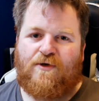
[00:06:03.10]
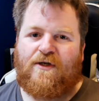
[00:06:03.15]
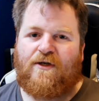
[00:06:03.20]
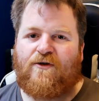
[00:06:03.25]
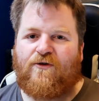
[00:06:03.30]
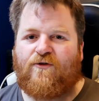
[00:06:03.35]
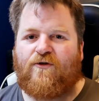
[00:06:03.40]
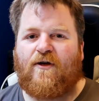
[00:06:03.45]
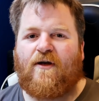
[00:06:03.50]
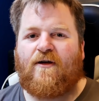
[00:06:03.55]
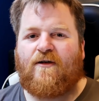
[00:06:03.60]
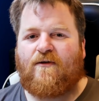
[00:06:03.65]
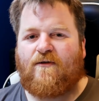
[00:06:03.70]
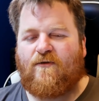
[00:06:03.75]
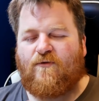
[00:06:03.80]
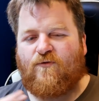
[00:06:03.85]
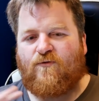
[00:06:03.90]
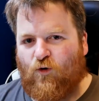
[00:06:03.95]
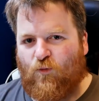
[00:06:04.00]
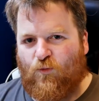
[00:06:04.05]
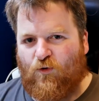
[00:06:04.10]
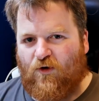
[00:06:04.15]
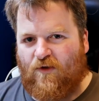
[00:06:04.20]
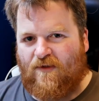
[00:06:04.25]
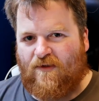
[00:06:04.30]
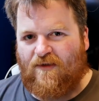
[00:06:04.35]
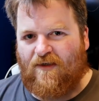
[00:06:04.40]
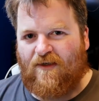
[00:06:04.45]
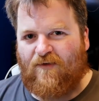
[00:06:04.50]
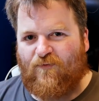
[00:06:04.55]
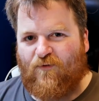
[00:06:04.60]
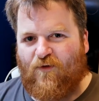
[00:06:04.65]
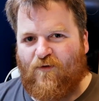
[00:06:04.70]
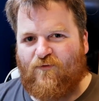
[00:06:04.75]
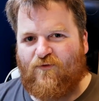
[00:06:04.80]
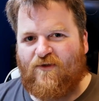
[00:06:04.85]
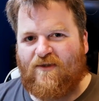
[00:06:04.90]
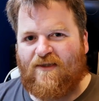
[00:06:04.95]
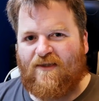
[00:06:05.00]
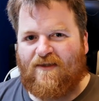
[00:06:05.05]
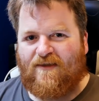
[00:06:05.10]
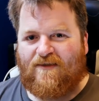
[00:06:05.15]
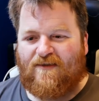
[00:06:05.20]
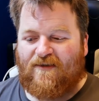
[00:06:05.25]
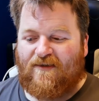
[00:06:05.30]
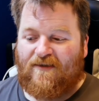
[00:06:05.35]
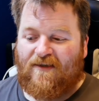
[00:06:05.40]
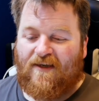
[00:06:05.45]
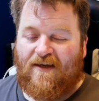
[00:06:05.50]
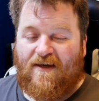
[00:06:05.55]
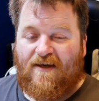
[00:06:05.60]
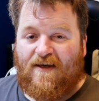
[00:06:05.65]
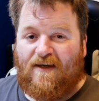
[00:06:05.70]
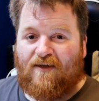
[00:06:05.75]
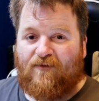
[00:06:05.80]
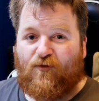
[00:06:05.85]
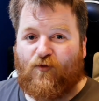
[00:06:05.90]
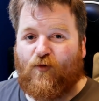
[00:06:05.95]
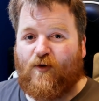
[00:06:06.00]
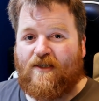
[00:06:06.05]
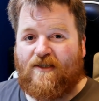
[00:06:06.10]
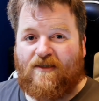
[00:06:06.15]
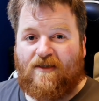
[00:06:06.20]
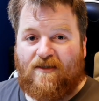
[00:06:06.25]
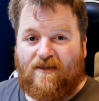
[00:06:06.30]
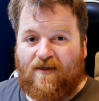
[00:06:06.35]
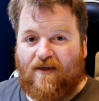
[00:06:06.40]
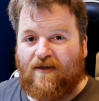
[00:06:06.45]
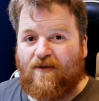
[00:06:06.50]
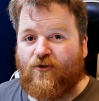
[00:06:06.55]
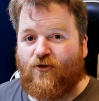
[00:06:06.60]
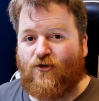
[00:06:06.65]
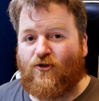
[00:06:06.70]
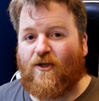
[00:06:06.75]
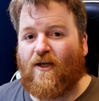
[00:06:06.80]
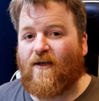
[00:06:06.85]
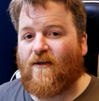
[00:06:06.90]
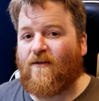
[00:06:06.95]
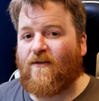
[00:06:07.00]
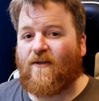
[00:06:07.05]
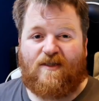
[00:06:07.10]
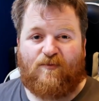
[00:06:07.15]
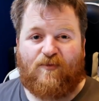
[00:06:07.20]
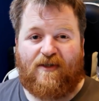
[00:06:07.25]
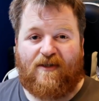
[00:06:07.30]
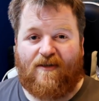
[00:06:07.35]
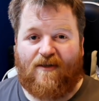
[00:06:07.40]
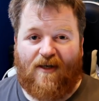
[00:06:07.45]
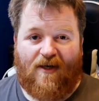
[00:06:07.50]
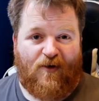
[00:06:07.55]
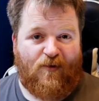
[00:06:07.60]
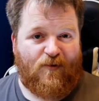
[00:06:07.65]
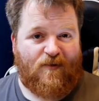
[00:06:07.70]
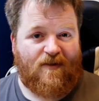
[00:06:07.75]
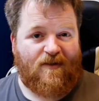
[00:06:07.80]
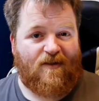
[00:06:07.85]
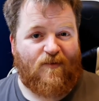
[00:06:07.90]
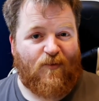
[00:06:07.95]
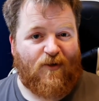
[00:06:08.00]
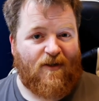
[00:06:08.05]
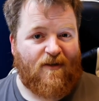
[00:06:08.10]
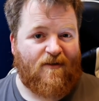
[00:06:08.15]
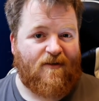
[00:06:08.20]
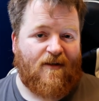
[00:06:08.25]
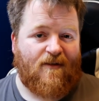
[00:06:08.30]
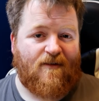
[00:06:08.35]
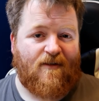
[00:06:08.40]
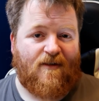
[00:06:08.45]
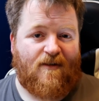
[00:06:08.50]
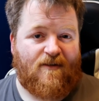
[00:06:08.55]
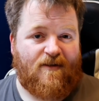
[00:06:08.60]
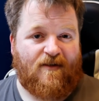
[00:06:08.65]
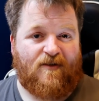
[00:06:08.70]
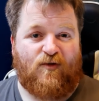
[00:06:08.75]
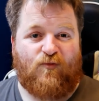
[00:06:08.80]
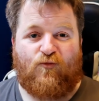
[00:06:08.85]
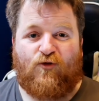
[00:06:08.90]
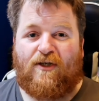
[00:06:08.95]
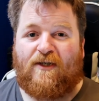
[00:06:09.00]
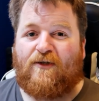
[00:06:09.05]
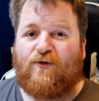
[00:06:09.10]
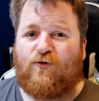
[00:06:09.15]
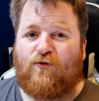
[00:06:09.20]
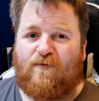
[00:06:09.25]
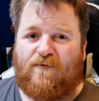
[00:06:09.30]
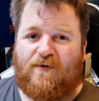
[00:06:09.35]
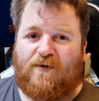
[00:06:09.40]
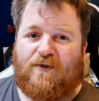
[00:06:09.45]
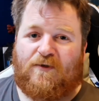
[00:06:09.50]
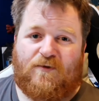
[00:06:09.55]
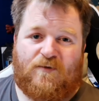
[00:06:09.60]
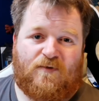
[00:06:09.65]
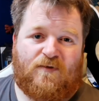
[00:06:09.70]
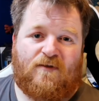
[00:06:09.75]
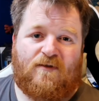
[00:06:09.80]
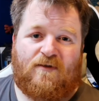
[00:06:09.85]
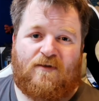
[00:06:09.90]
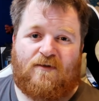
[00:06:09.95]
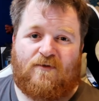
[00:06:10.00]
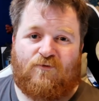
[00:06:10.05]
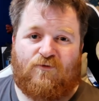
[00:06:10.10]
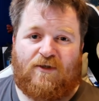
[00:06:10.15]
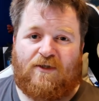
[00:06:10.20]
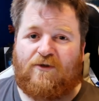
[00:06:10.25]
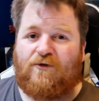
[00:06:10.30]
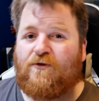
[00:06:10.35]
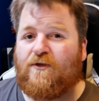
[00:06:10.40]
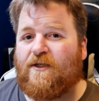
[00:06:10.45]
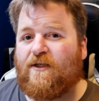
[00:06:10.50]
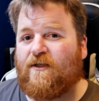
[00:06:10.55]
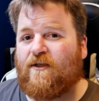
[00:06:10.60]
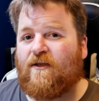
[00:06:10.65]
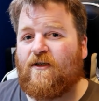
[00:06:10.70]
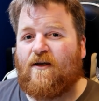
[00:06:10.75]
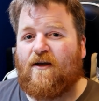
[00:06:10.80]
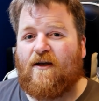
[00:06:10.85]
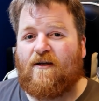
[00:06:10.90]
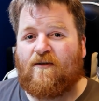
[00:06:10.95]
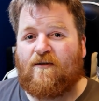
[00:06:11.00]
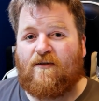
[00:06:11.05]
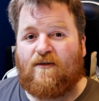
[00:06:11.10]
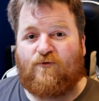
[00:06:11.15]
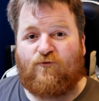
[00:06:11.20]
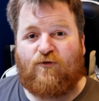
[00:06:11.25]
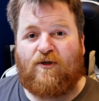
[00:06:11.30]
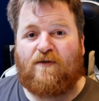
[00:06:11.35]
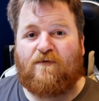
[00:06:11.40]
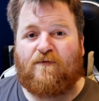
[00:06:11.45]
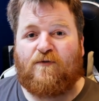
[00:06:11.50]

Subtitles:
beer, and hope you're all safe over in Tennessee. And if you want to see Skylar's channel, he's building a house at the minute, and he's got some really cool videos. He's a really good guy, and he's really